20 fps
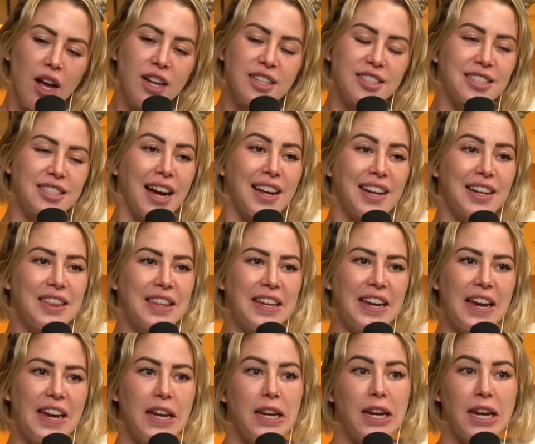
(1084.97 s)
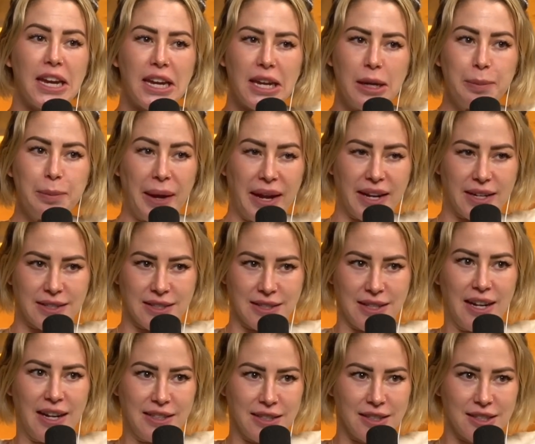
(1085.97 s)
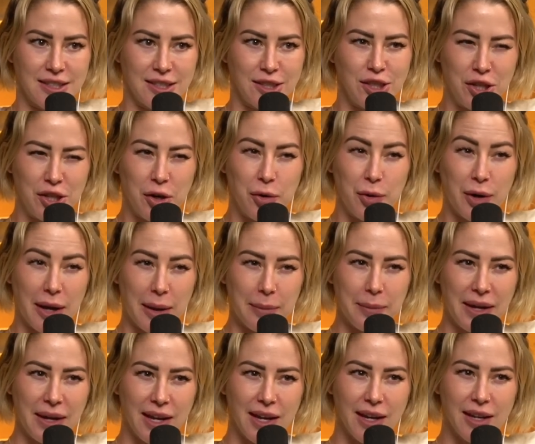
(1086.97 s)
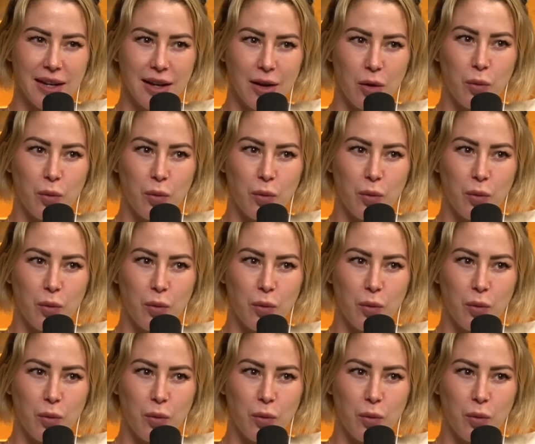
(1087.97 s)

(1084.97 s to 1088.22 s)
Suddenly he makes sense. You know what I mean?